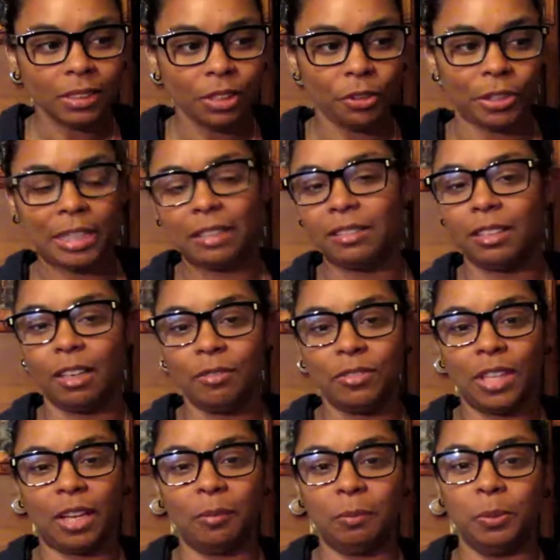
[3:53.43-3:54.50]
Creator of
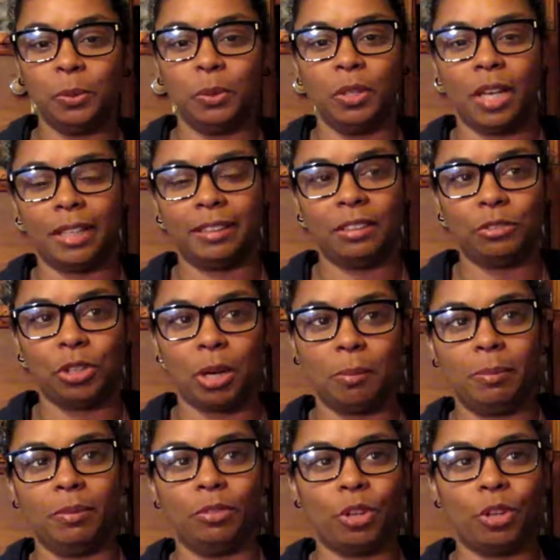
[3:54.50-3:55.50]
Deadpool, I think Rob